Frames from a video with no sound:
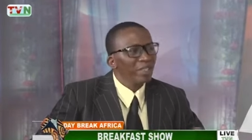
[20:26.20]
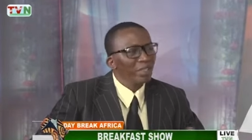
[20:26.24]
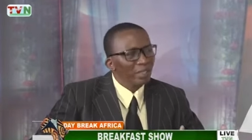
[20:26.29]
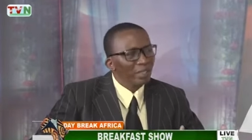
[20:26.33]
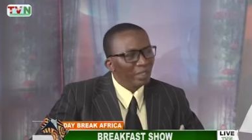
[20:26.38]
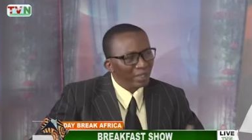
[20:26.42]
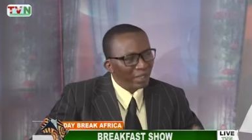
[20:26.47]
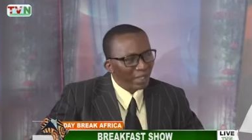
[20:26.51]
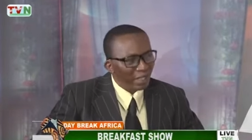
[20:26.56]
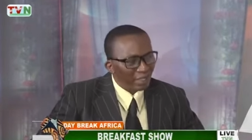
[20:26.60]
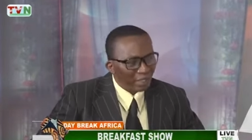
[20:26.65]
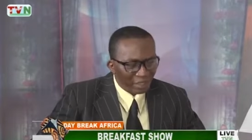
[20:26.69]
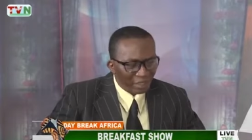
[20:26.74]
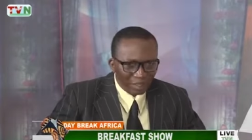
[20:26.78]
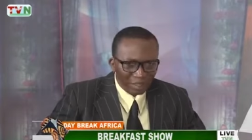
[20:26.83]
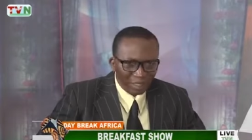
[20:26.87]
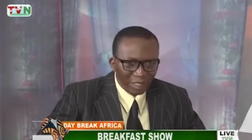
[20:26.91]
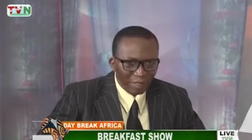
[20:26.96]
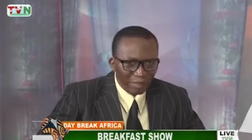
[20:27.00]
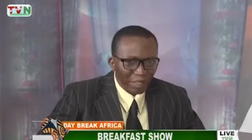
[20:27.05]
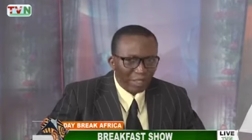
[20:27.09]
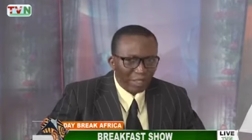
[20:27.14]
that,
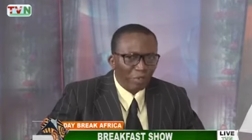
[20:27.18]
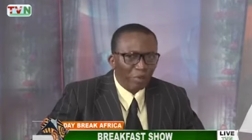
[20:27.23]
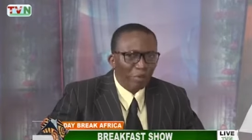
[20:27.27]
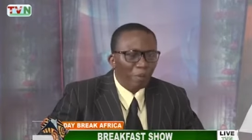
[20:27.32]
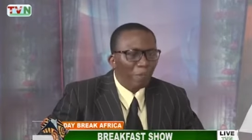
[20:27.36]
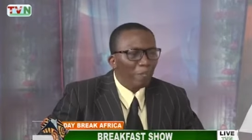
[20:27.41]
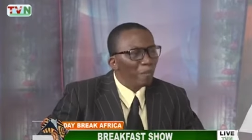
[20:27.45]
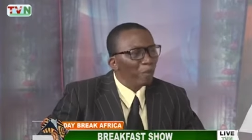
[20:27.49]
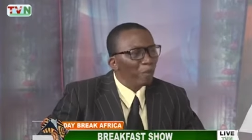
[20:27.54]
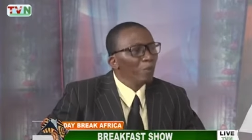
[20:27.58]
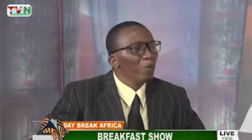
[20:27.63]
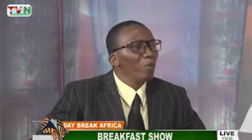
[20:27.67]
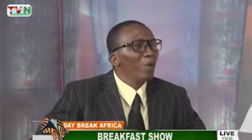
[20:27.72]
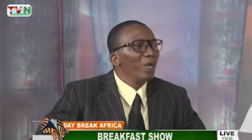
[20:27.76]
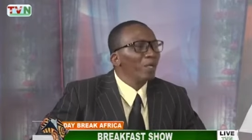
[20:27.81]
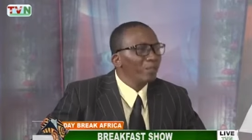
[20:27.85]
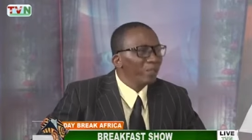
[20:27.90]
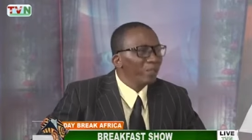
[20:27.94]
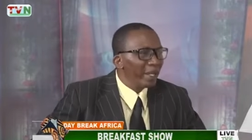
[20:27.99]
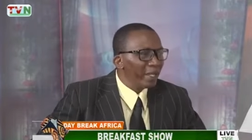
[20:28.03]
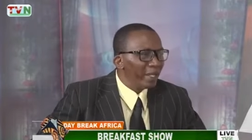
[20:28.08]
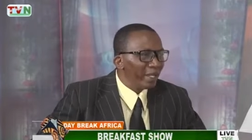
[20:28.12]
I mean, we work
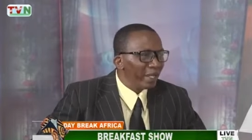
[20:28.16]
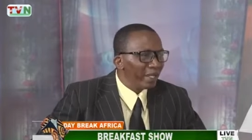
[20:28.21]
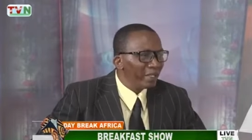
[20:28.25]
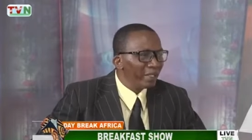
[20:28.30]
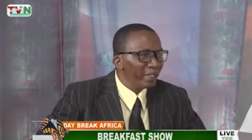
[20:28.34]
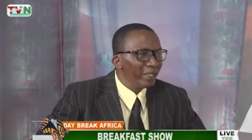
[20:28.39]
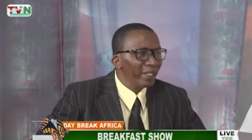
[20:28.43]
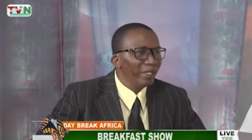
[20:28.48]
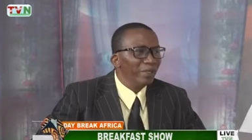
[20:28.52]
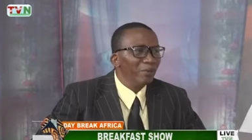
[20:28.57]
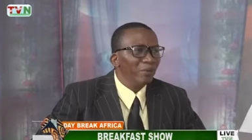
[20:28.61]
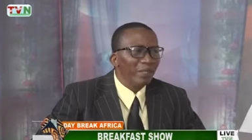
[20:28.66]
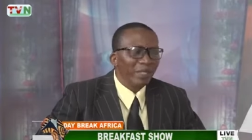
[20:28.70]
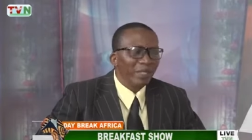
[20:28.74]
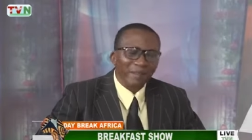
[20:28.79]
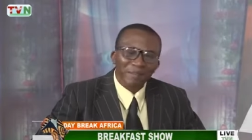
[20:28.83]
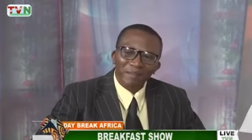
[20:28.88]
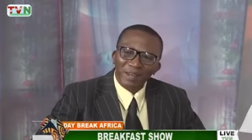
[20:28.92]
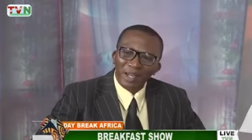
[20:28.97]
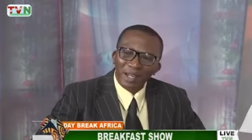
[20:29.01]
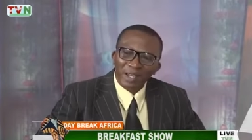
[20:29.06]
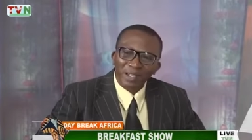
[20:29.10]
together in
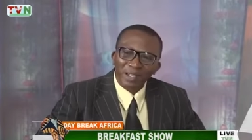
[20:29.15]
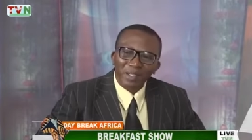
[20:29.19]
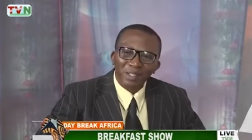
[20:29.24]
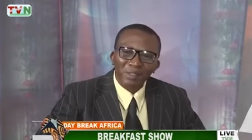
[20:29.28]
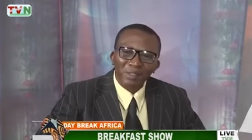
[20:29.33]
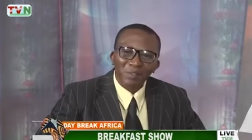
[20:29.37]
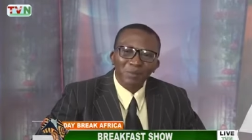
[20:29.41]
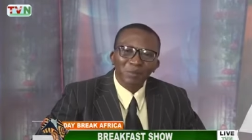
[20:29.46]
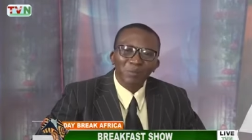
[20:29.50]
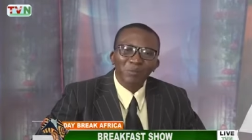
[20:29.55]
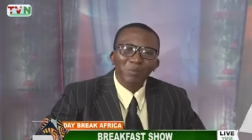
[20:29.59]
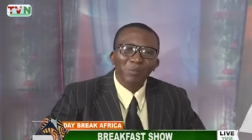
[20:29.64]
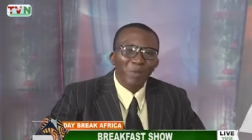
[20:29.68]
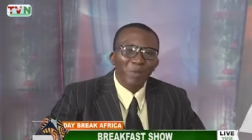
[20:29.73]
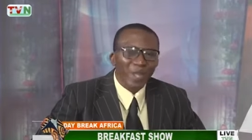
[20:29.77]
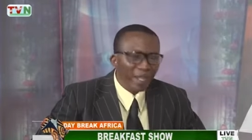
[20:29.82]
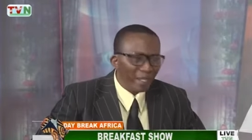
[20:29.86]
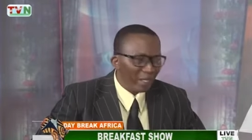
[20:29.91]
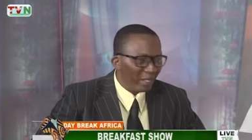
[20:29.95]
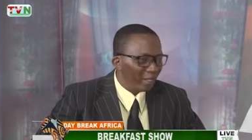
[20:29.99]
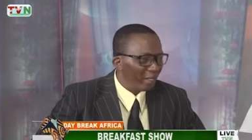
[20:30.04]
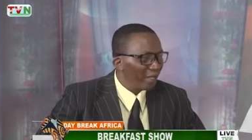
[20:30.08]
whatever
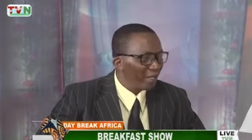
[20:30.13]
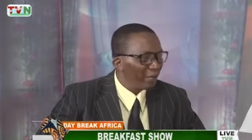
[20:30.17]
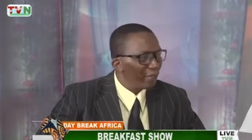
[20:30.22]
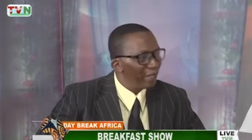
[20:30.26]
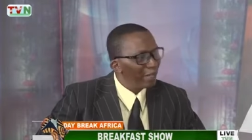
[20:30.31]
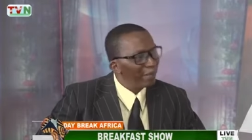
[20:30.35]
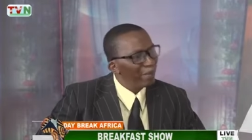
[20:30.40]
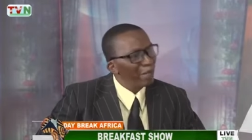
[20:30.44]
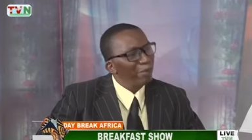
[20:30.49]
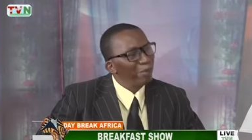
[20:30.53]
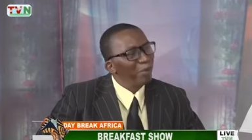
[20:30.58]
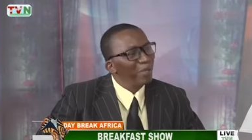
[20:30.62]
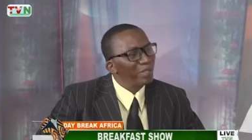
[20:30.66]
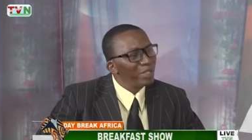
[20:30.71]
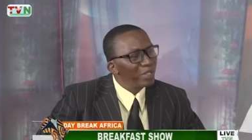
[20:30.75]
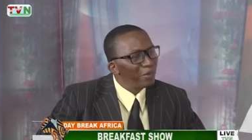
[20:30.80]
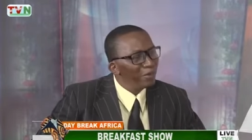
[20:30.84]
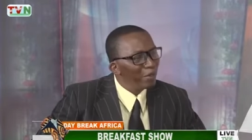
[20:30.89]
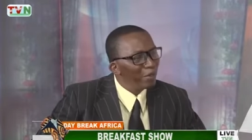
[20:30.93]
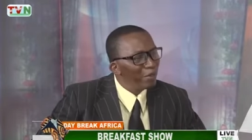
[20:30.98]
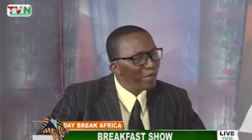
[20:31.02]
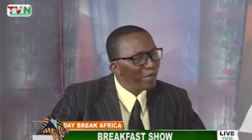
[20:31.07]
way and whatever
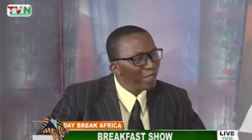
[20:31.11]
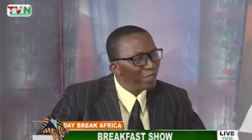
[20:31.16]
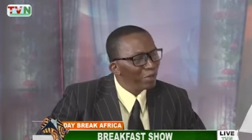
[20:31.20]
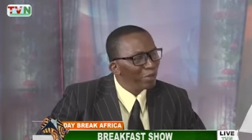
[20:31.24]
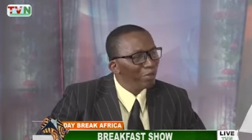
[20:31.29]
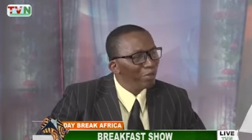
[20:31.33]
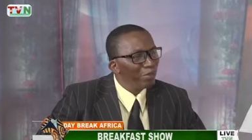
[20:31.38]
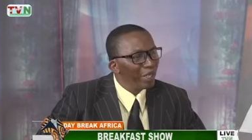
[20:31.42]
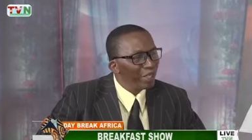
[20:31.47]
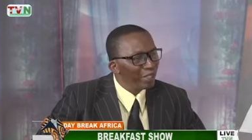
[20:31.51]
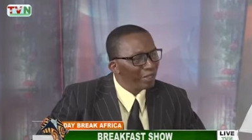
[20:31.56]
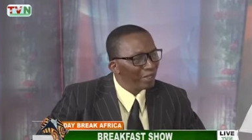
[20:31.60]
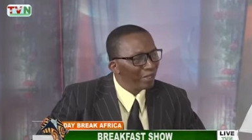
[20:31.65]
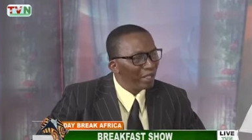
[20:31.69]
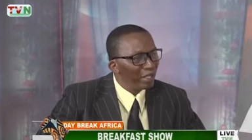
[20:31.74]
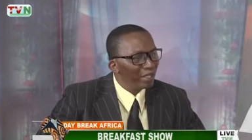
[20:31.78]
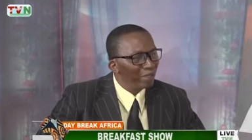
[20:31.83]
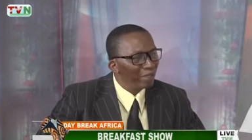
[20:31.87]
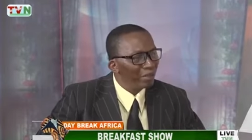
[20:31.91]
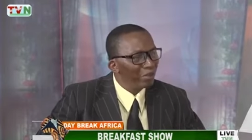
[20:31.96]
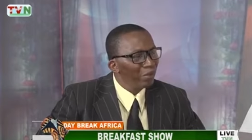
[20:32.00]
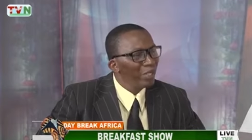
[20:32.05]
possible means to make sure
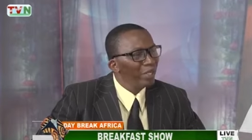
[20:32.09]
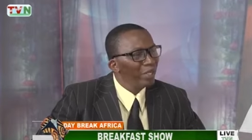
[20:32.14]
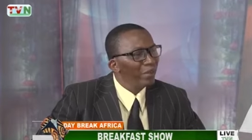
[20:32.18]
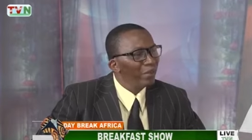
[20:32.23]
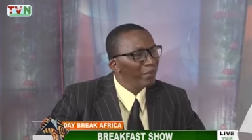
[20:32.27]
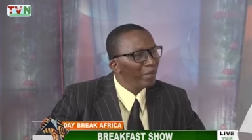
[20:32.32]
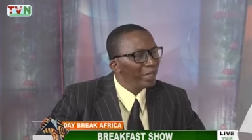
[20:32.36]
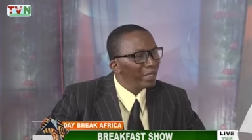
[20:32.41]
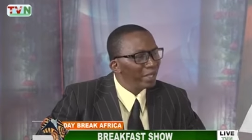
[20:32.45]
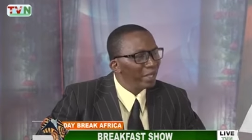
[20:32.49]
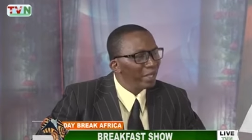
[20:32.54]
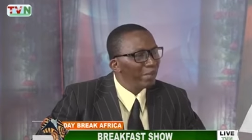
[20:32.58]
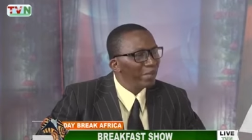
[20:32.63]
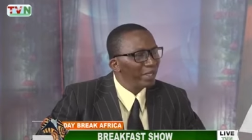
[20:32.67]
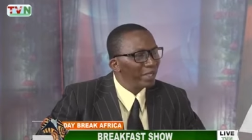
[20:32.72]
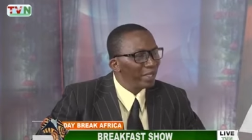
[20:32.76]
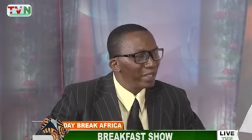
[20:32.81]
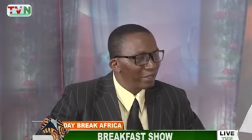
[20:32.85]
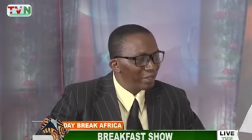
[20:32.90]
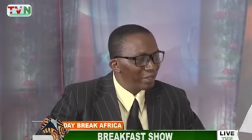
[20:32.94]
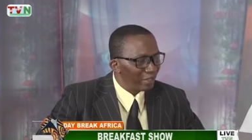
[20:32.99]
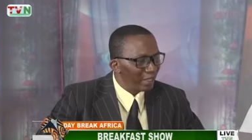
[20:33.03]
that we create a
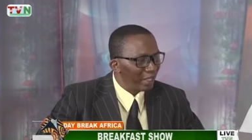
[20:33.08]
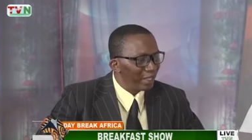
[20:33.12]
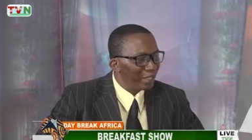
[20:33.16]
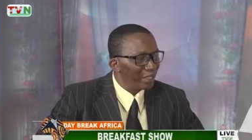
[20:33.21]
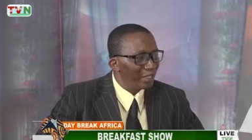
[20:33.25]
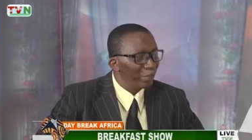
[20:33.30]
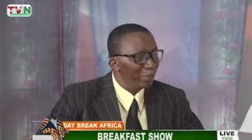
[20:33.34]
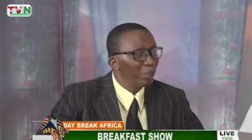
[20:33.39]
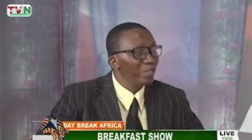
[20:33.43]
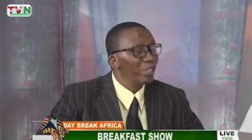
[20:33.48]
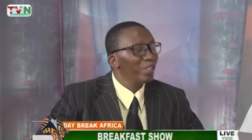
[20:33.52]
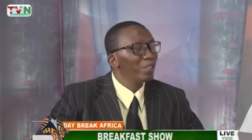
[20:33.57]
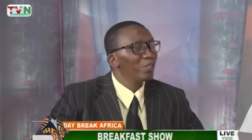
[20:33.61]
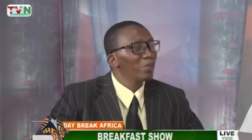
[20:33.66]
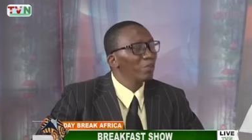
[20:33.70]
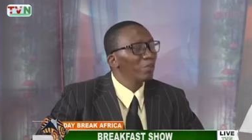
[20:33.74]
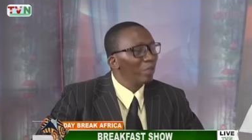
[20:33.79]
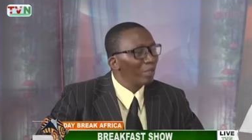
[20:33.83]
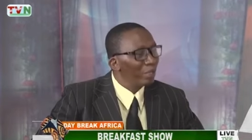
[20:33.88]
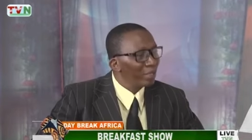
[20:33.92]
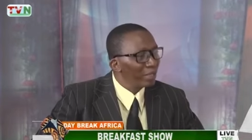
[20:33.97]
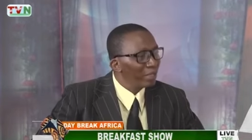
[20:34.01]
better society, mm. which is
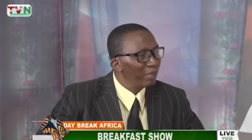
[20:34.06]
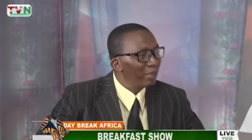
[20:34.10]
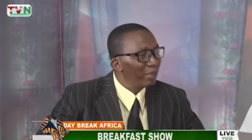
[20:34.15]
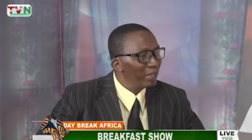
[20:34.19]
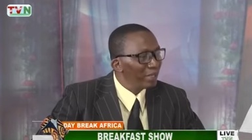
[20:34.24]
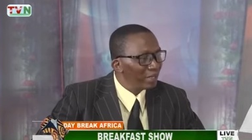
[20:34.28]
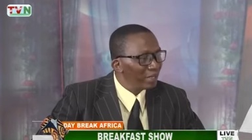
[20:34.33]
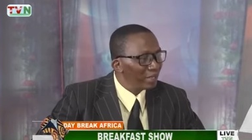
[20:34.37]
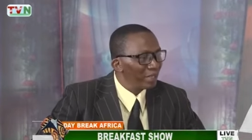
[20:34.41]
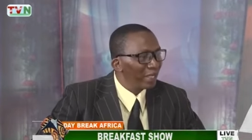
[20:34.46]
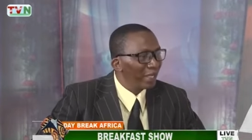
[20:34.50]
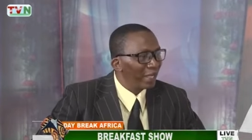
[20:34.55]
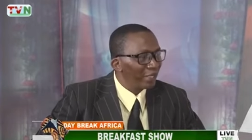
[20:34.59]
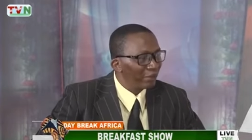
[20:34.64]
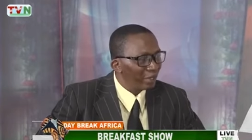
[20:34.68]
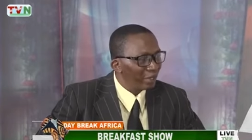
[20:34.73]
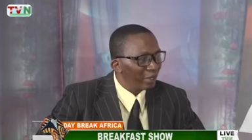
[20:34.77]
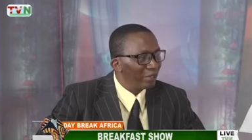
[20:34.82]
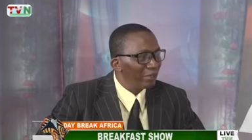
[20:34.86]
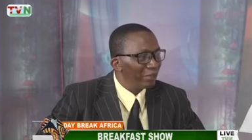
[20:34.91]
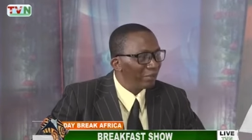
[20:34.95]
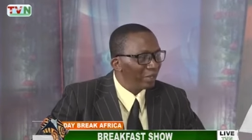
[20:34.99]
what the police is
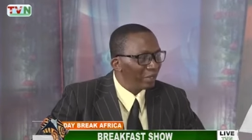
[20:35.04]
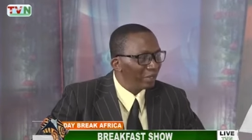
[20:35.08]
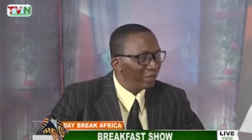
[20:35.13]
actually doing.